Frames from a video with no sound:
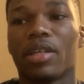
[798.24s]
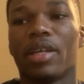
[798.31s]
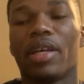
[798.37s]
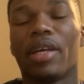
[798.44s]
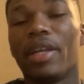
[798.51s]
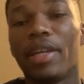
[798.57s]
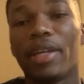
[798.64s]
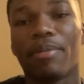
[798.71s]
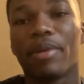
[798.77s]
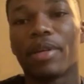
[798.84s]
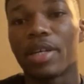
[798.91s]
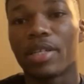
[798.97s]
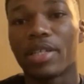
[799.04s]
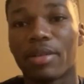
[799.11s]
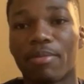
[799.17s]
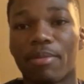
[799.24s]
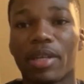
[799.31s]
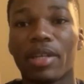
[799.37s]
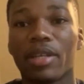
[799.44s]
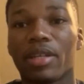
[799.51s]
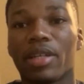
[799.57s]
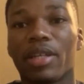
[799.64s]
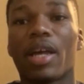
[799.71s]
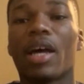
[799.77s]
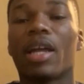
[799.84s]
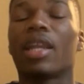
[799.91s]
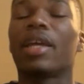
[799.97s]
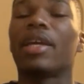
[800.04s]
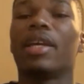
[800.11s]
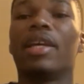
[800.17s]
in it because of me, not
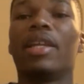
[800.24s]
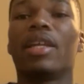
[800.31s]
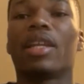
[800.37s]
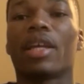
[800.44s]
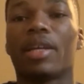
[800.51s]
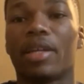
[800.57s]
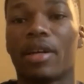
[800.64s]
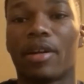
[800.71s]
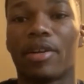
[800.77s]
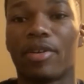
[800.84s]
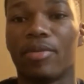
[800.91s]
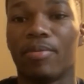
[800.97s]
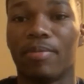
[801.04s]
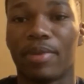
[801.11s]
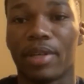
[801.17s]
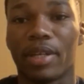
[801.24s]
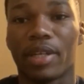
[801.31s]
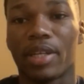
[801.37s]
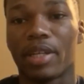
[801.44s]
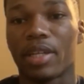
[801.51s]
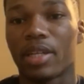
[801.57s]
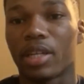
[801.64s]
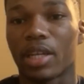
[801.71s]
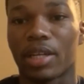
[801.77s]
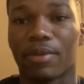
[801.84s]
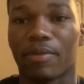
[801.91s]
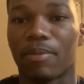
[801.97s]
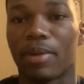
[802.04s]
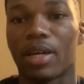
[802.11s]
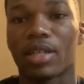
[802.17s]
like in it, like her being in it, like
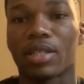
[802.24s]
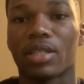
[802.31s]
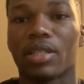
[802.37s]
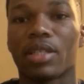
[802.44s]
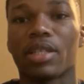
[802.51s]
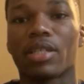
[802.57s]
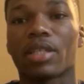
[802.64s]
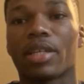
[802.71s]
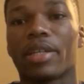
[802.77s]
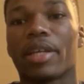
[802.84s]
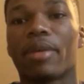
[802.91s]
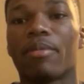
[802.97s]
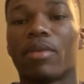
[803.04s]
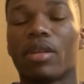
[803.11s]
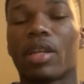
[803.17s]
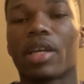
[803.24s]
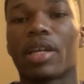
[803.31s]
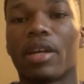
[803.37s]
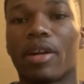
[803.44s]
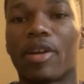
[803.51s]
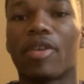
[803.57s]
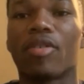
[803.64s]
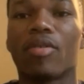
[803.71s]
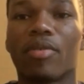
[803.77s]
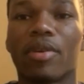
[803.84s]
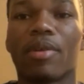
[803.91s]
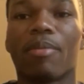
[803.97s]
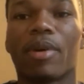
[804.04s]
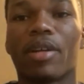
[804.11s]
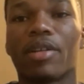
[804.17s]
boxing and things like that, but like her knowing
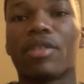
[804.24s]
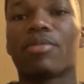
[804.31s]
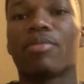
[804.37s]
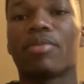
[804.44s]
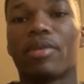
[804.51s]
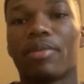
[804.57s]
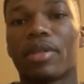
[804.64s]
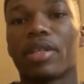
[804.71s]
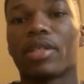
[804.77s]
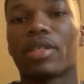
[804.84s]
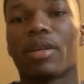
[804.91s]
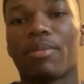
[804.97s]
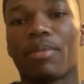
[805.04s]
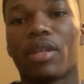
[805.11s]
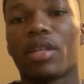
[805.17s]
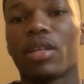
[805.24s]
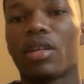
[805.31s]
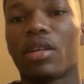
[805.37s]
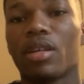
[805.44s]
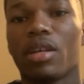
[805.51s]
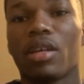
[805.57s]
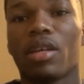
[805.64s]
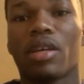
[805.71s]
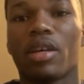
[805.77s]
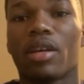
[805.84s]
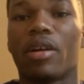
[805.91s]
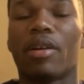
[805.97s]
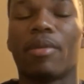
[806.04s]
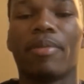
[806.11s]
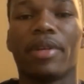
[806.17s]
about the sport because I'm in it,
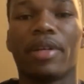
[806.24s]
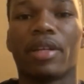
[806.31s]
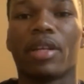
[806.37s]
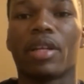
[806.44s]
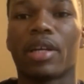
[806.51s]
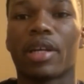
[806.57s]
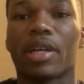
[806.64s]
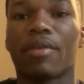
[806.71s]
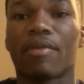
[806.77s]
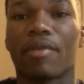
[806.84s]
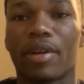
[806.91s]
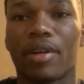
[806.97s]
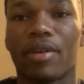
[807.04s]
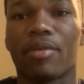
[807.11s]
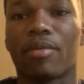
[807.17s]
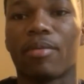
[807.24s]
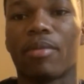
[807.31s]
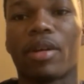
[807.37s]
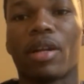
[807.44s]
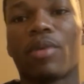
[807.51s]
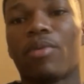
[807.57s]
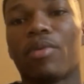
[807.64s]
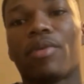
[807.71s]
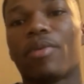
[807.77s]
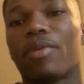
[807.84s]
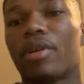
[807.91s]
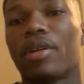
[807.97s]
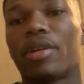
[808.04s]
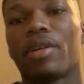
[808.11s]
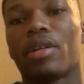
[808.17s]
and her being like around. But I wouldn't
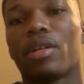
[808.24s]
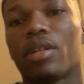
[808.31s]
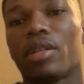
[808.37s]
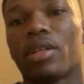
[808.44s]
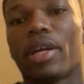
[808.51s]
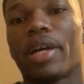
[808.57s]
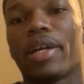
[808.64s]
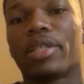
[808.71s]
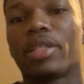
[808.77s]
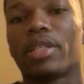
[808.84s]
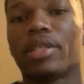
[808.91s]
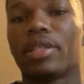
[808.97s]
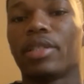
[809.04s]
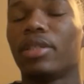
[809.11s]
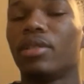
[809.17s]
want her to actually